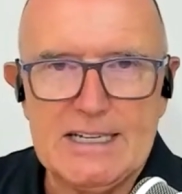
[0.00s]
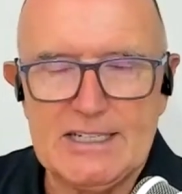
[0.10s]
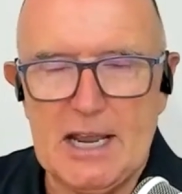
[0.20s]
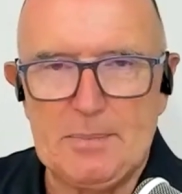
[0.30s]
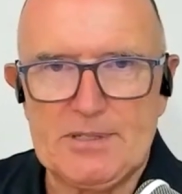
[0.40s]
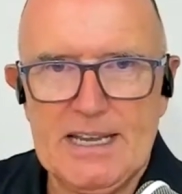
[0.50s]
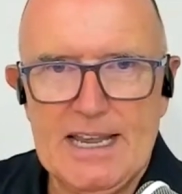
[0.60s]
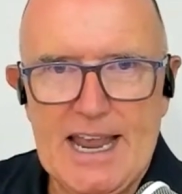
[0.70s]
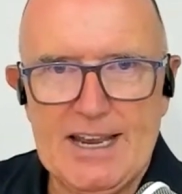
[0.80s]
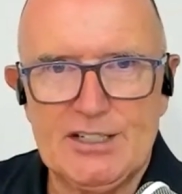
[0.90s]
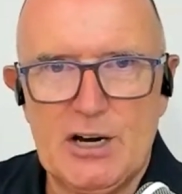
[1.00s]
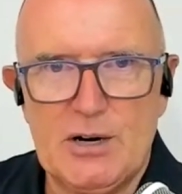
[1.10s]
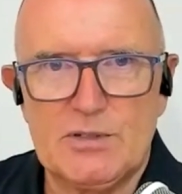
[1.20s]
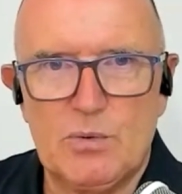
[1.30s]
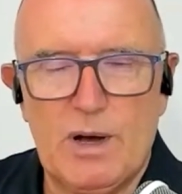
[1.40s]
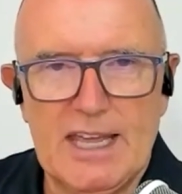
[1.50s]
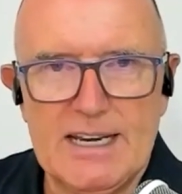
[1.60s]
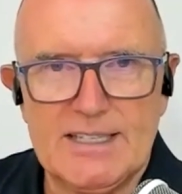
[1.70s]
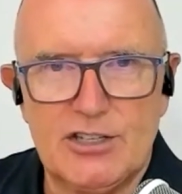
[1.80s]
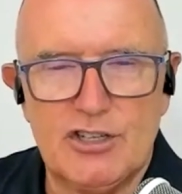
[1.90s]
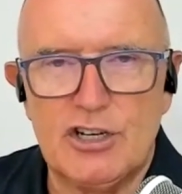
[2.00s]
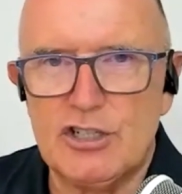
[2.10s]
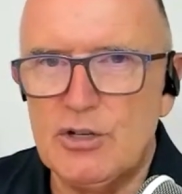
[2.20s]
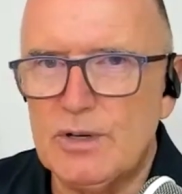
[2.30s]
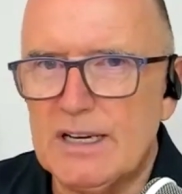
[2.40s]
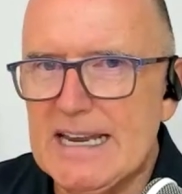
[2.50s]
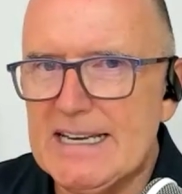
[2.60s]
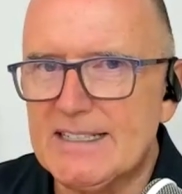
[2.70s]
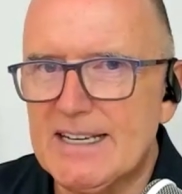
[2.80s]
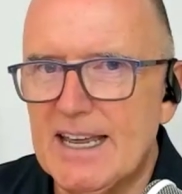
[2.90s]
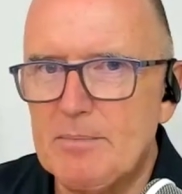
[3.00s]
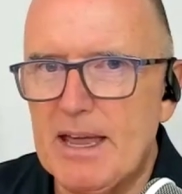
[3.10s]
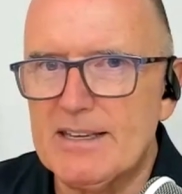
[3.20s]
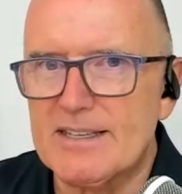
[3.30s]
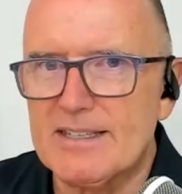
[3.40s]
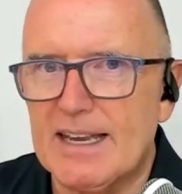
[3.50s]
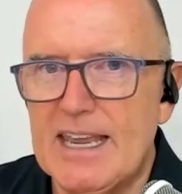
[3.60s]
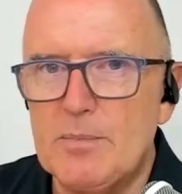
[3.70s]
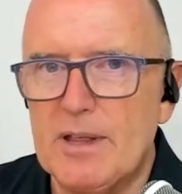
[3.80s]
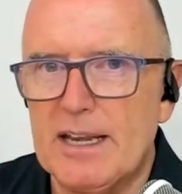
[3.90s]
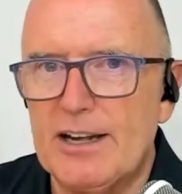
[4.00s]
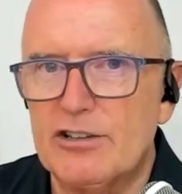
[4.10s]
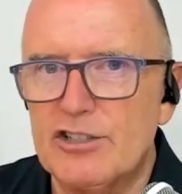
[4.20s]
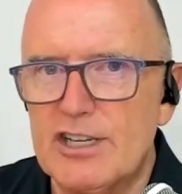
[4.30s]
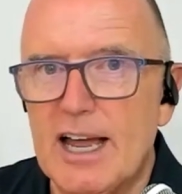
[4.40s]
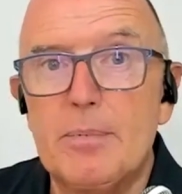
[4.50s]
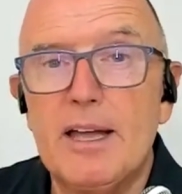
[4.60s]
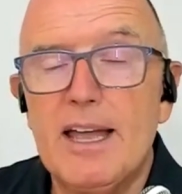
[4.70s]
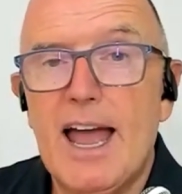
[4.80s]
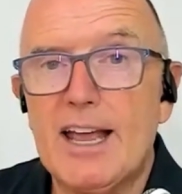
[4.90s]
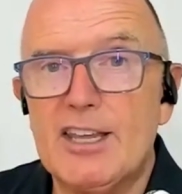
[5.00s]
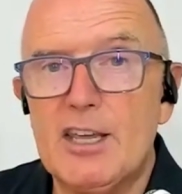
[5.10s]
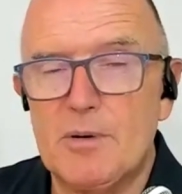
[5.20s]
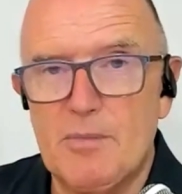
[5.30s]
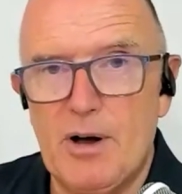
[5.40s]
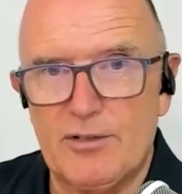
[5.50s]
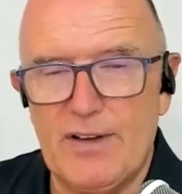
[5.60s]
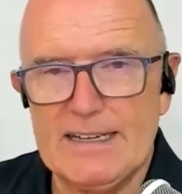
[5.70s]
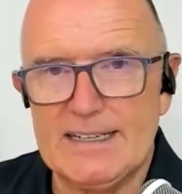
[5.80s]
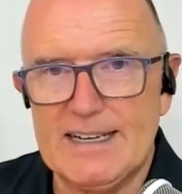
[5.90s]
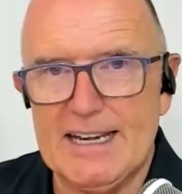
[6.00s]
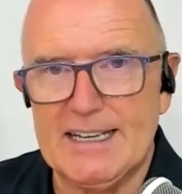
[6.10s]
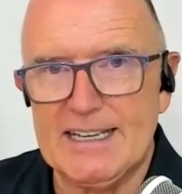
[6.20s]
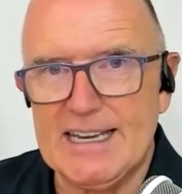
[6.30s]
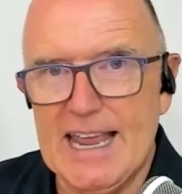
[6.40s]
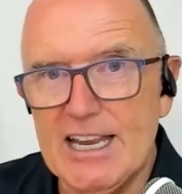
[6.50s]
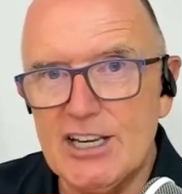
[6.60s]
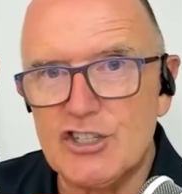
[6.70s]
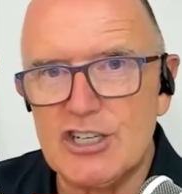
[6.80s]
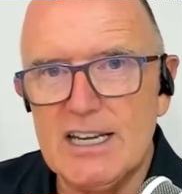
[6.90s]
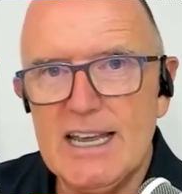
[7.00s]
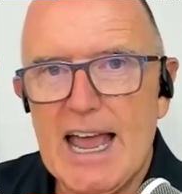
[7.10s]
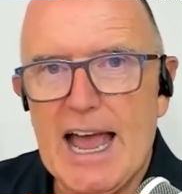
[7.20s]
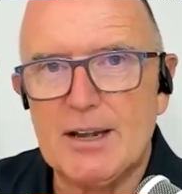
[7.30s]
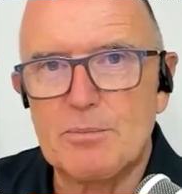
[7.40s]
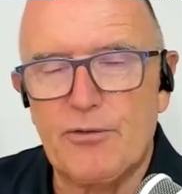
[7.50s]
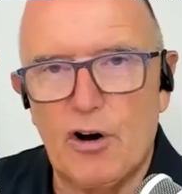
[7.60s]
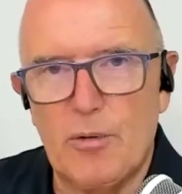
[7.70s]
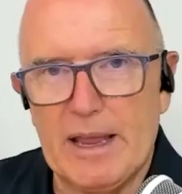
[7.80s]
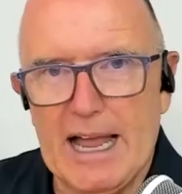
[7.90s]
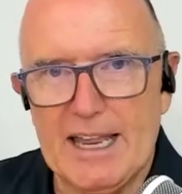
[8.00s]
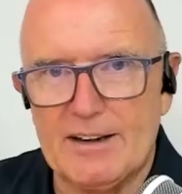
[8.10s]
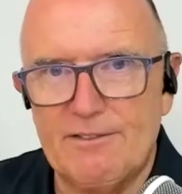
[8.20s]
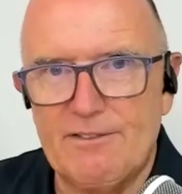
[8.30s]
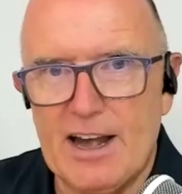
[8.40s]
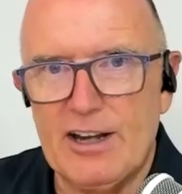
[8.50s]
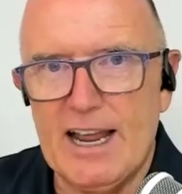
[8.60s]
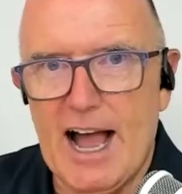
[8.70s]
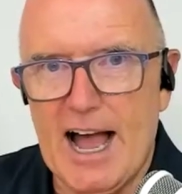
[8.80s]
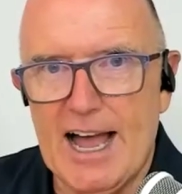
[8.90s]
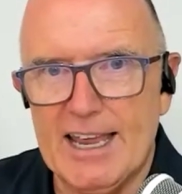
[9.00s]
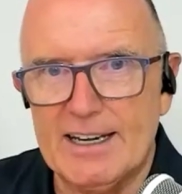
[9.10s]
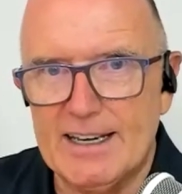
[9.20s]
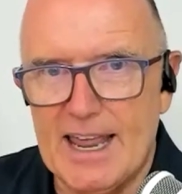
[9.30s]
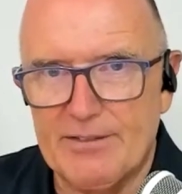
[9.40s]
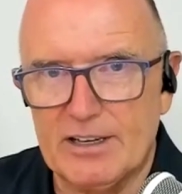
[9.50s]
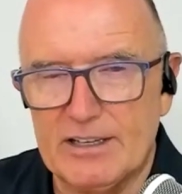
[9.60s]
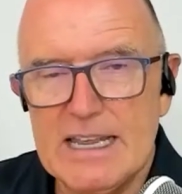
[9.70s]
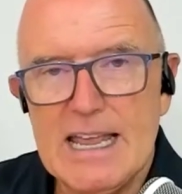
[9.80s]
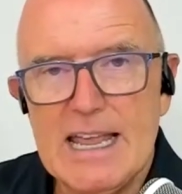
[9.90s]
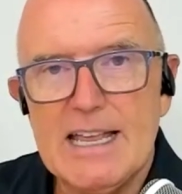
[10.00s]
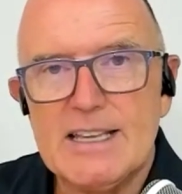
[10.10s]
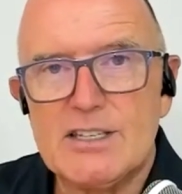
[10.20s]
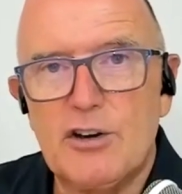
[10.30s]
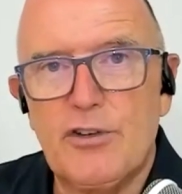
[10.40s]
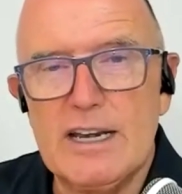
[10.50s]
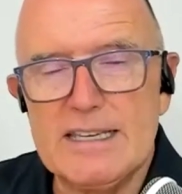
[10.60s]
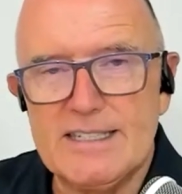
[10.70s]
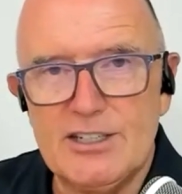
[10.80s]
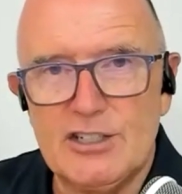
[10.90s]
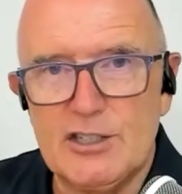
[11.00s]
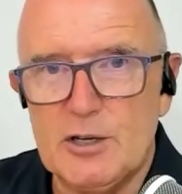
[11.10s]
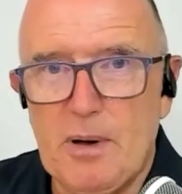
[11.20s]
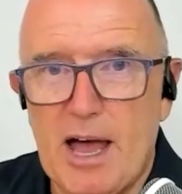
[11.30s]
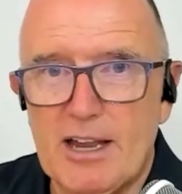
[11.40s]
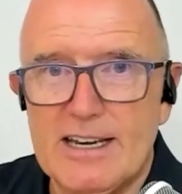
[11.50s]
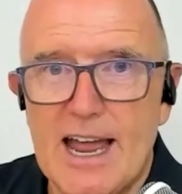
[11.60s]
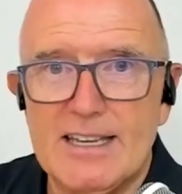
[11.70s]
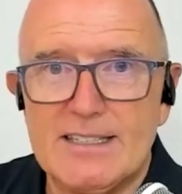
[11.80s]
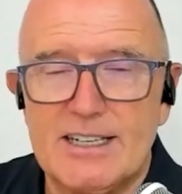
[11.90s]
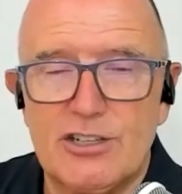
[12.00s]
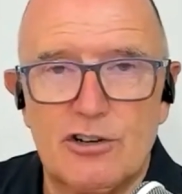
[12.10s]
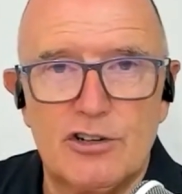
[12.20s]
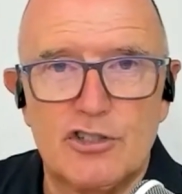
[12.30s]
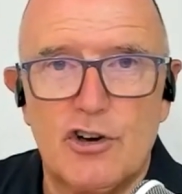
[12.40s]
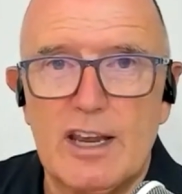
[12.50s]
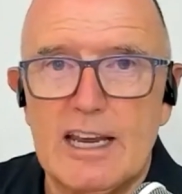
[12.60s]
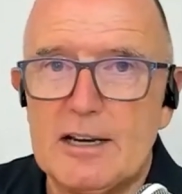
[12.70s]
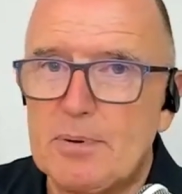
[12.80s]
tips in terms of what things that you can do on a day-to-day basis that keep that energy up and keep you motivated and engaged and performing at a very high level. So if you're listening to the podcast and you're enjoying it,